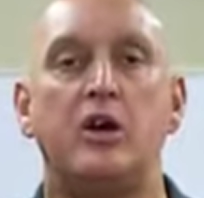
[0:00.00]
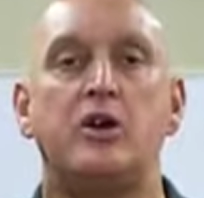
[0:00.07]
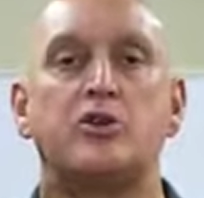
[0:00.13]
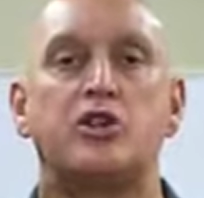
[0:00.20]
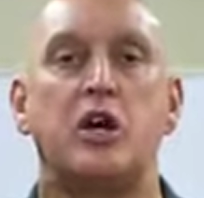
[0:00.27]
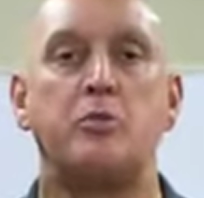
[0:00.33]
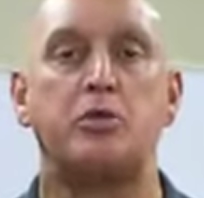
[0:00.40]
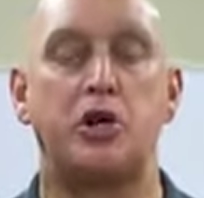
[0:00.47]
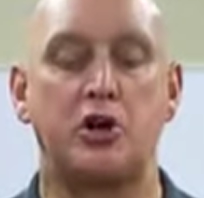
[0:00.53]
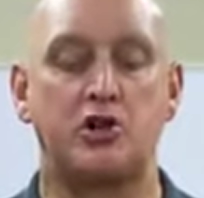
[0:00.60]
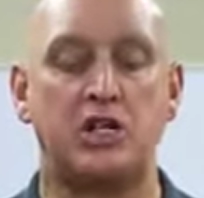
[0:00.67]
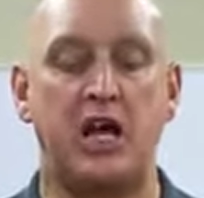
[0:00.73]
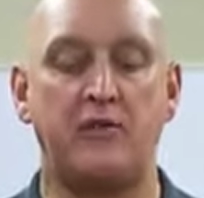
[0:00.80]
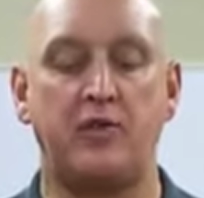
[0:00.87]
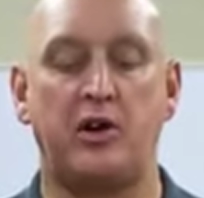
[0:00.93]
Some
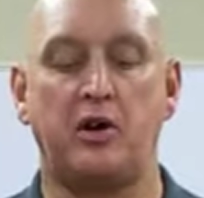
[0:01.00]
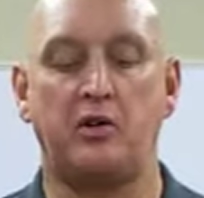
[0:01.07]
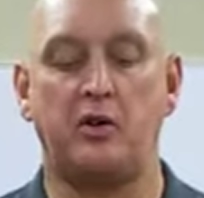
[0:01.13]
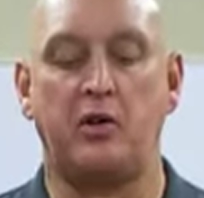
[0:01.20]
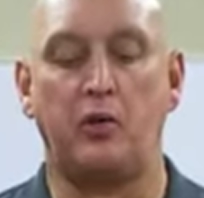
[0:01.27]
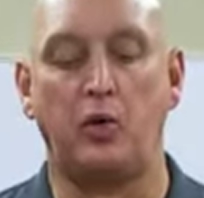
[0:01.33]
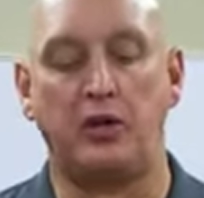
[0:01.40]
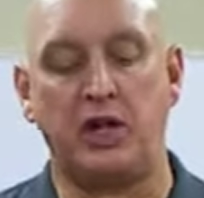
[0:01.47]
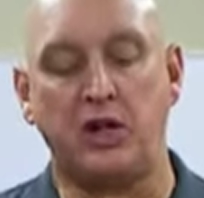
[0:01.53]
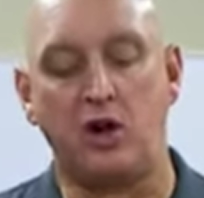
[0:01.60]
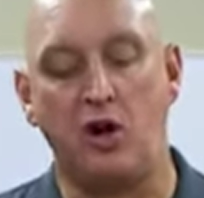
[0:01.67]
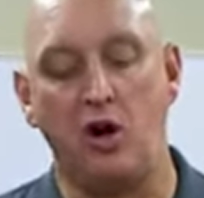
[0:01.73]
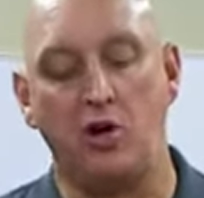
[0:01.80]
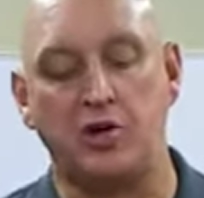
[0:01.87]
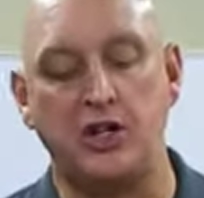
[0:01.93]
shears have what they
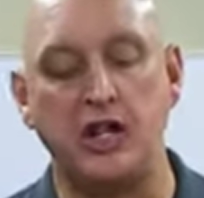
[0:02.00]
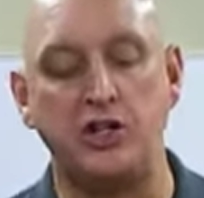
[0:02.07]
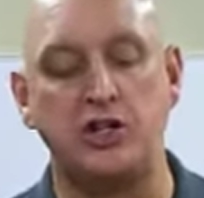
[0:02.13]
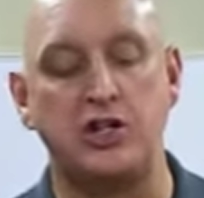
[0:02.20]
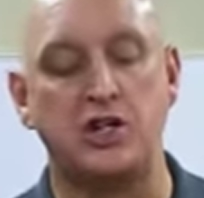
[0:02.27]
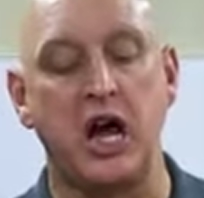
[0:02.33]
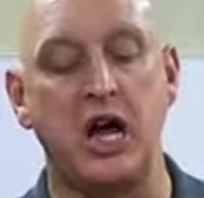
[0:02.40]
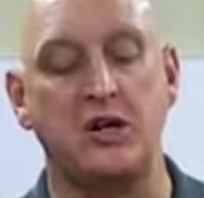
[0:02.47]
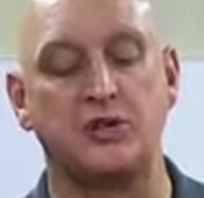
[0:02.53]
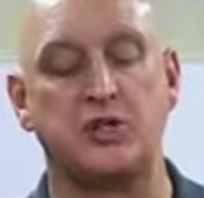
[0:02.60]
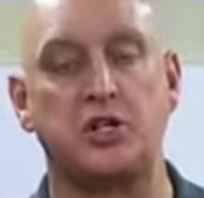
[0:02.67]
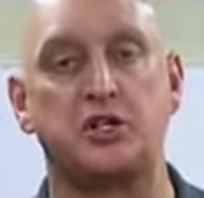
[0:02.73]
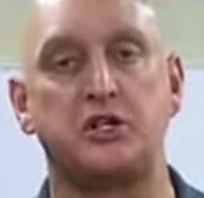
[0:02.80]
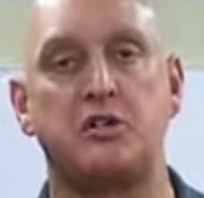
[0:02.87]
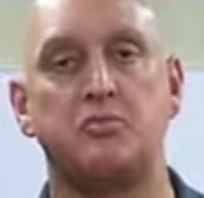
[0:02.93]
call a tension dial
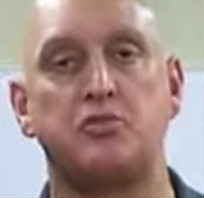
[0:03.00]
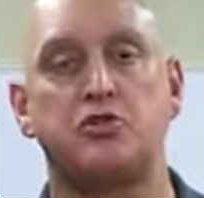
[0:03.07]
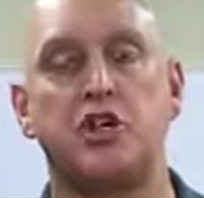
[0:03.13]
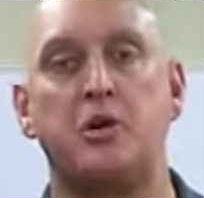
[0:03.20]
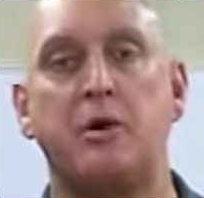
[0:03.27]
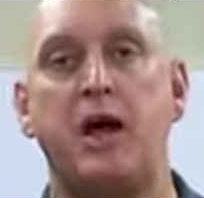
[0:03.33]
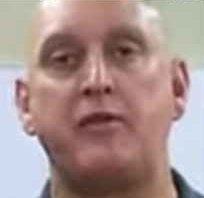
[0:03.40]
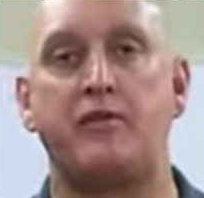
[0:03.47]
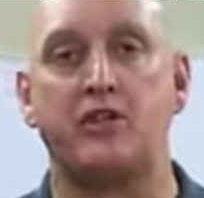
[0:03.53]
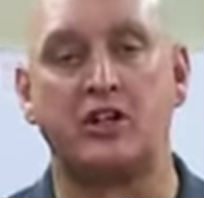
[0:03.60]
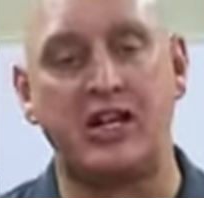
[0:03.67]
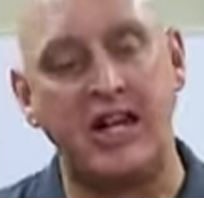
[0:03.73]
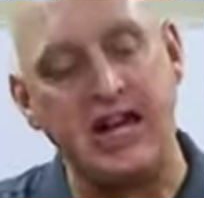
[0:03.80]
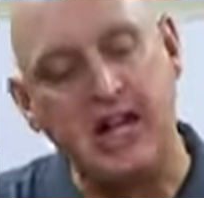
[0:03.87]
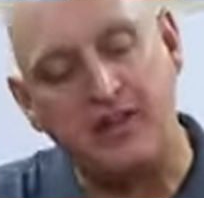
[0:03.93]
system. Some have a
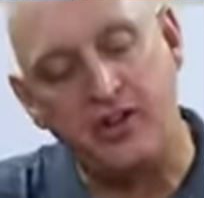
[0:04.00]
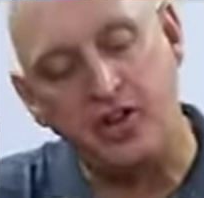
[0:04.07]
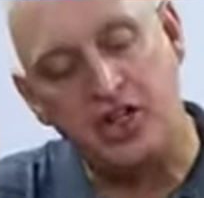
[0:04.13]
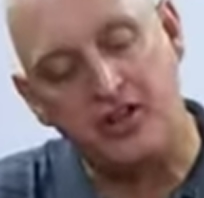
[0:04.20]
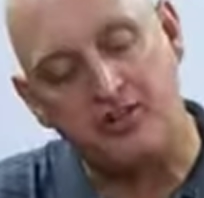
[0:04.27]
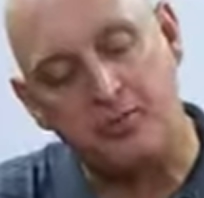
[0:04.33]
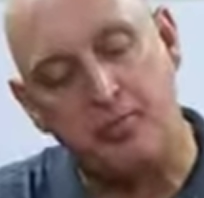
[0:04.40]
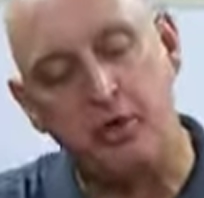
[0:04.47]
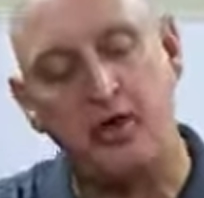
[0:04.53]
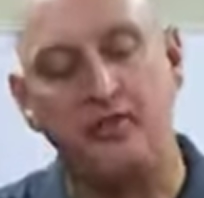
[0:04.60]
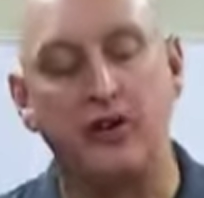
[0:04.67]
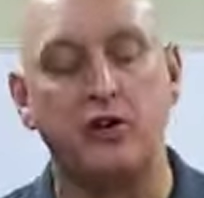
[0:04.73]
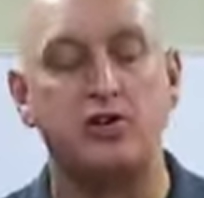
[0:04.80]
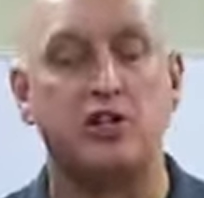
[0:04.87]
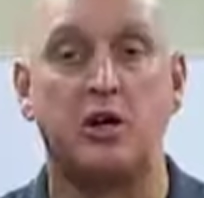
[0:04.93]
little key that you have to put
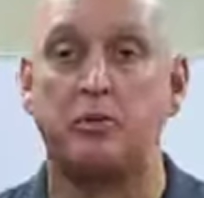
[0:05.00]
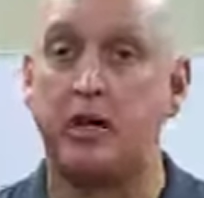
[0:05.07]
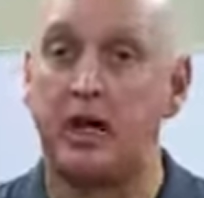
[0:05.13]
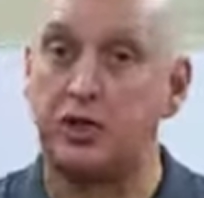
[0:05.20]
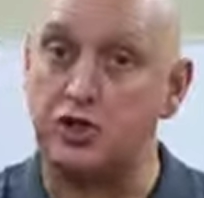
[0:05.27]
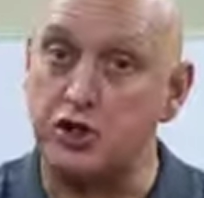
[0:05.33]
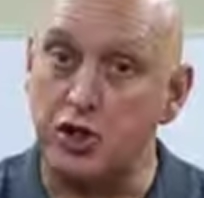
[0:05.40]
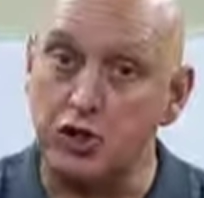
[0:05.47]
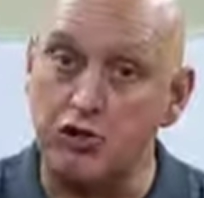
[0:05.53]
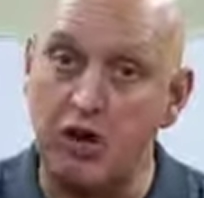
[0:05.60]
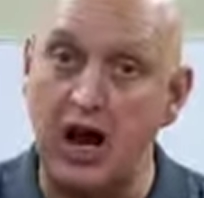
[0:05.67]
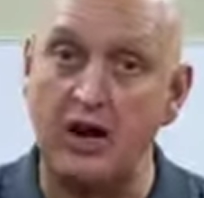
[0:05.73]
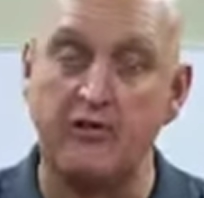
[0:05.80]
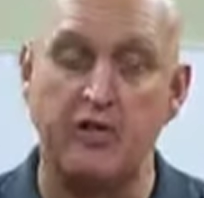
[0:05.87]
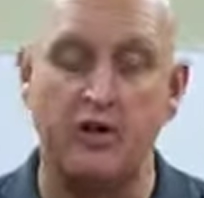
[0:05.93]
in there. Some take a
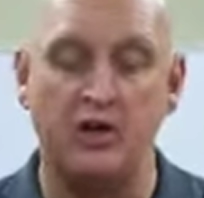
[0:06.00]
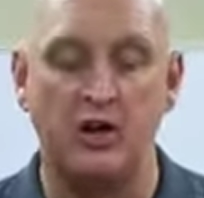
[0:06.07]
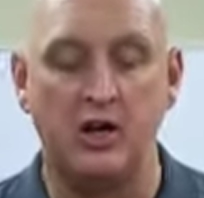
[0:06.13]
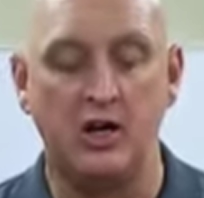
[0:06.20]
screwdriver.